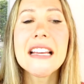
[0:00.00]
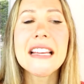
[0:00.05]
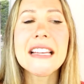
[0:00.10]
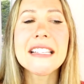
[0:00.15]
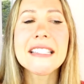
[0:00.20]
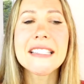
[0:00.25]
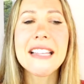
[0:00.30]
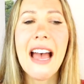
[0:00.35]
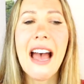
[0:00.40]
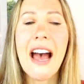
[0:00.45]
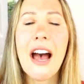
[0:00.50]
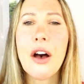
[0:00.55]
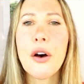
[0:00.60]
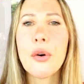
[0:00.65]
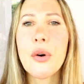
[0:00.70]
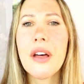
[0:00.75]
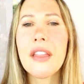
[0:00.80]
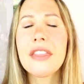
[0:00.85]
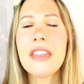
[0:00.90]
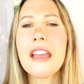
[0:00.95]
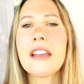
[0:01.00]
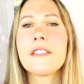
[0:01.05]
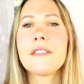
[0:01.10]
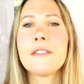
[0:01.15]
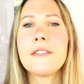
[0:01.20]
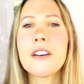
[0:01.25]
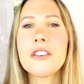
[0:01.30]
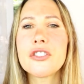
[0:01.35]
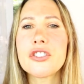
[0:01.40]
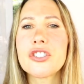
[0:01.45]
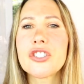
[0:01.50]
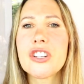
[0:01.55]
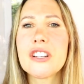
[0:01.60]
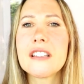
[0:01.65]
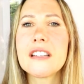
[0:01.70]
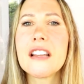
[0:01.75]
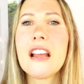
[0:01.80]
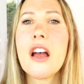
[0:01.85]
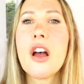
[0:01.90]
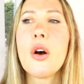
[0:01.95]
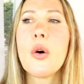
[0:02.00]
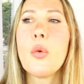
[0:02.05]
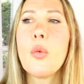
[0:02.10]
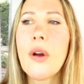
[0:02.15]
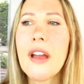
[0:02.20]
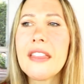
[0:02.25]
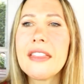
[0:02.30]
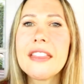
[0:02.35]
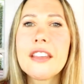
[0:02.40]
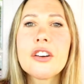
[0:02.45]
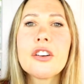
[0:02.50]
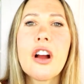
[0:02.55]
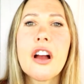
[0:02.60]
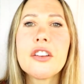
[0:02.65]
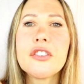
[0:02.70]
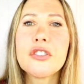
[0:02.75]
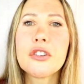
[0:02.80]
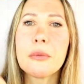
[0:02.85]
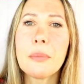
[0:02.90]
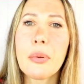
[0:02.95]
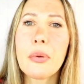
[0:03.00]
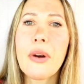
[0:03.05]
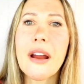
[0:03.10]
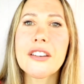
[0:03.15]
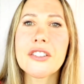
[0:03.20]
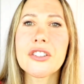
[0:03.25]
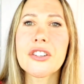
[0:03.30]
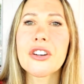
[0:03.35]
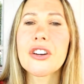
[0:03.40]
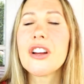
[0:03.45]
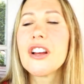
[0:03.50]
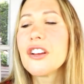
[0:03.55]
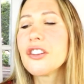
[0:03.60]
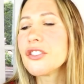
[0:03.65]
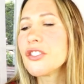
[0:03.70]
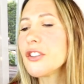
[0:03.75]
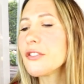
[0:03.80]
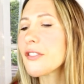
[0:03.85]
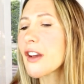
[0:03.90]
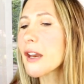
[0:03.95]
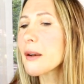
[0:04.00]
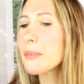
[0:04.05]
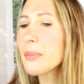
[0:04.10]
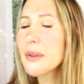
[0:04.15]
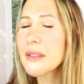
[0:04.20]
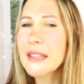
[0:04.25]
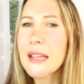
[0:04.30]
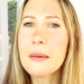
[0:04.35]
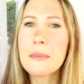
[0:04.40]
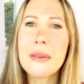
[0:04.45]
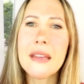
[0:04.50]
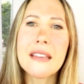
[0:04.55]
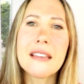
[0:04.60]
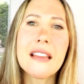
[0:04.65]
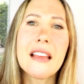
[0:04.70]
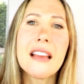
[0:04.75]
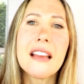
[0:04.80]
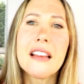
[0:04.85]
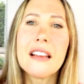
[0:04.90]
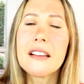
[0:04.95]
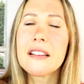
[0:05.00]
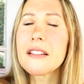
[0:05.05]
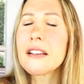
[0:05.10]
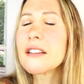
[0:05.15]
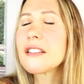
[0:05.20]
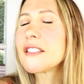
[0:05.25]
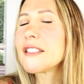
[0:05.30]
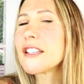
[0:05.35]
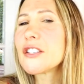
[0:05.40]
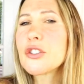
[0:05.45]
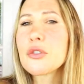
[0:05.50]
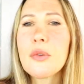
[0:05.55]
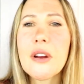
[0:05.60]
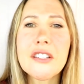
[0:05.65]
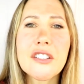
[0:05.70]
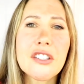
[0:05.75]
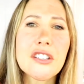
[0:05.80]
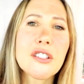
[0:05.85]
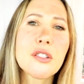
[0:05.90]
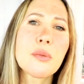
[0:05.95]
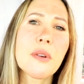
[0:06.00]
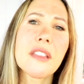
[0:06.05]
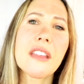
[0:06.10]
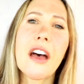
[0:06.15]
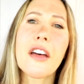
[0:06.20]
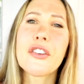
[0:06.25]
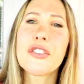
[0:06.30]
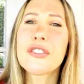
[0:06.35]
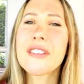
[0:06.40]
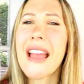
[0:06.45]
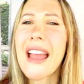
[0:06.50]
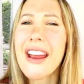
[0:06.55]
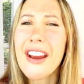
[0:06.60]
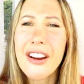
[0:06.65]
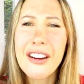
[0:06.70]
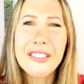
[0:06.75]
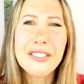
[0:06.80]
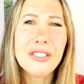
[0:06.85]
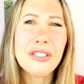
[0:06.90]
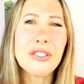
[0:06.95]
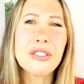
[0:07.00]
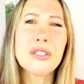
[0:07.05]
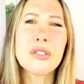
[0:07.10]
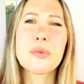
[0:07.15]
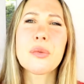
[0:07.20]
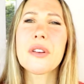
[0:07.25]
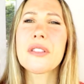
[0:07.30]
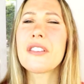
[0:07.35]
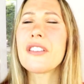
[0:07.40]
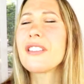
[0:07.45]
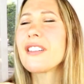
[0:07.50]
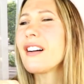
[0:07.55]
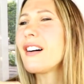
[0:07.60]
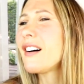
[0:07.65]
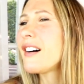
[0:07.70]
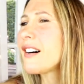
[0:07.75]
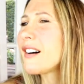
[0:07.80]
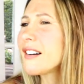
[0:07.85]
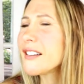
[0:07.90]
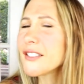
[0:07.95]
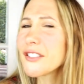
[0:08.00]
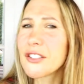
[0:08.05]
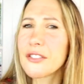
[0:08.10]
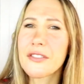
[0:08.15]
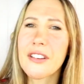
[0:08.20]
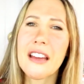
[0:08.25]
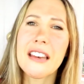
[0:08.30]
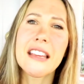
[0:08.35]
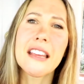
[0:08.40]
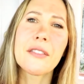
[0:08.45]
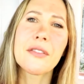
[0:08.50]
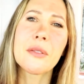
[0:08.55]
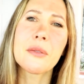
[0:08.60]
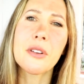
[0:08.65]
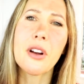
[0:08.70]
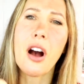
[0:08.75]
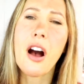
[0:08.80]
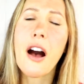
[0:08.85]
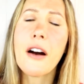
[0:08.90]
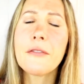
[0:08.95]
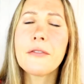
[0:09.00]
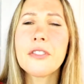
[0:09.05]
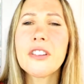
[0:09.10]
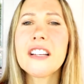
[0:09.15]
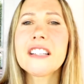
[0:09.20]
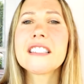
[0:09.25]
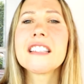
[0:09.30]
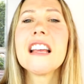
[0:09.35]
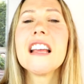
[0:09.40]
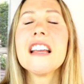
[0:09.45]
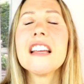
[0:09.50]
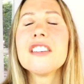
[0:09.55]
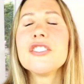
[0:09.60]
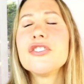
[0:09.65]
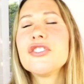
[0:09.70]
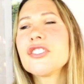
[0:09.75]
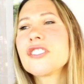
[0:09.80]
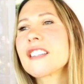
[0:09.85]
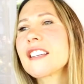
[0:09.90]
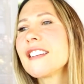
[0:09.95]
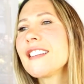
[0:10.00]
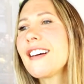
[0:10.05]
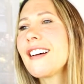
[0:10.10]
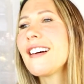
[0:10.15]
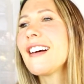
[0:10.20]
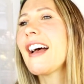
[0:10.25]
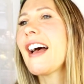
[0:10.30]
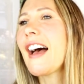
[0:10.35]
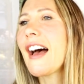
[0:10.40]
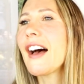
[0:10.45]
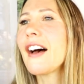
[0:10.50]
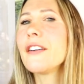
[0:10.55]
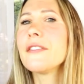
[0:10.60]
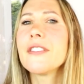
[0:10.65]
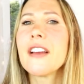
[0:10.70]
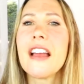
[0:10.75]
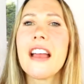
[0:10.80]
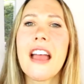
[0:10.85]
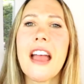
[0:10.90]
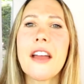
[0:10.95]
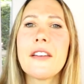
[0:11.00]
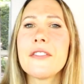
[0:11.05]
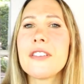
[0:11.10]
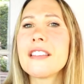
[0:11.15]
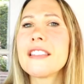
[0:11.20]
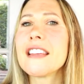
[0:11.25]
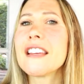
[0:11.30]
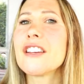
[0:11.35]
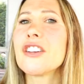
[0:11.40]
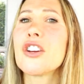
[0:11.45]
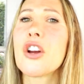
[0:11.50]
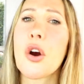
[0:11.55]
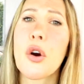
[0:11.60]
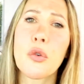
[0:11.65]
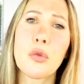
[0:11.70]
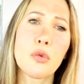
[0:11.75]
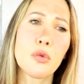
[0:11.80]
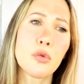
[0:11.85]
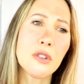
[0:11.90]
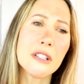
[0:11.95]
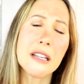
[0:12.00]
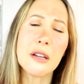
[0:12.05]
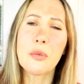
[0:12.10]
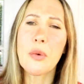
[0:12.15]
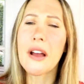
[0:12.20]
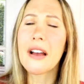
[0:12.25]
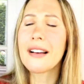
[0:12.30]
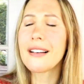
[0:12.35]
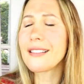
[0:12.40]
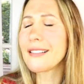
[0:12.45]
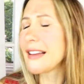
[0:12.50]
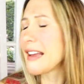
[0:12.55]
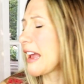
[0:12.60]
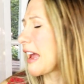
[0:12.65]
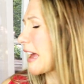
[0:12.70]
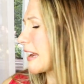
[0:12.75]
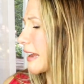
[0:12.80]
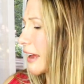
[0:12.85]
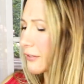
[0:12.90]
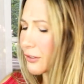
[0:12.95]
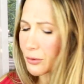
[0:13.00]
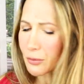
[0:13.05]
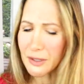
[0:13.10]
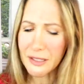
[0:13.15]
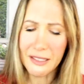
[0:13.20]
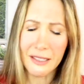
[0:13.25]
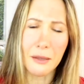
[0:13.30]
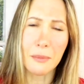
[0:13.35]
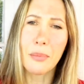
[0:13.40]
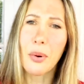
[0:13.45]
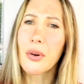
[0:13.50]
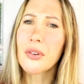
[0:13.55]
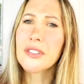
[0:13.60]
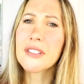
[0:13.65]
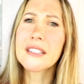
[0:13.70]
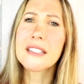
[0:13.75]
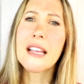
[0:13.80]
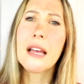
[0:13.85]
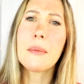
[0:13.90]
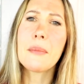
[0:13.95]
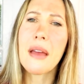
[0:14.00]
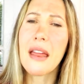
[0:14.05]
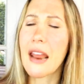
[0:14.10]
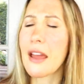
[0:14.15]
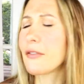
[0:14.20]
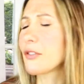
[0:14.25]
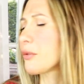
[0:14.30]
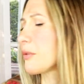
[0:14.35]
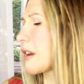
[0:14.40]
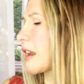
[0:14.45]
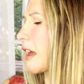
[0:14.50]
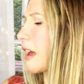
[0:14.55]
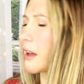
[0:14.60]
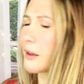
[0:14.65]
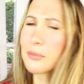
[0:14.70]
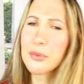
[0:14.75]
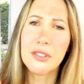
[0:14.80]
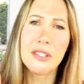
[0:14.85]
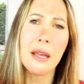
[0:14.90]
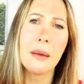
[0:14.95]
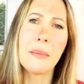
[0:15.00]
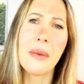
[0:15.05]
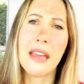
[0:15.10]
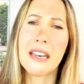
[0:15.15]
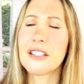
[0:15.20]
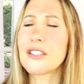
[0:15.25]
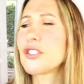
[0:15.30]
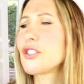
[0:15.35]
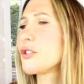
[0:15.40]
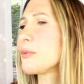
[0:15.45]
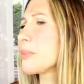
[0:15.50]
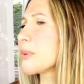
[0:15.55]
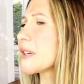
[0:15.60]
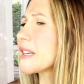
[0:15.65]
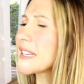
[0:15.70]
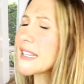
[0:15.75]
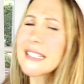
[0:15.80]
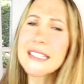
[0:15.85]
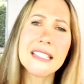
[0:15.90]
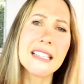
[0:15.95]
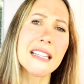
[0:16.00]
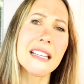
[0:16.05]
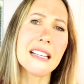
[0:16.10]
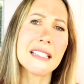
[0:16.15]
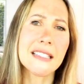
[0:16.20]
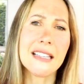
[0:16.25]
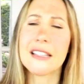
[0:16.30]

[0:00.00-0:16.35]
is how they function when they're under pressure. So you've got to put them in situations with other characters where they're at odds. You've got to give them conflict. You just cannot have everything go really well and everyone supports them and everyone helps them and it's super easy, because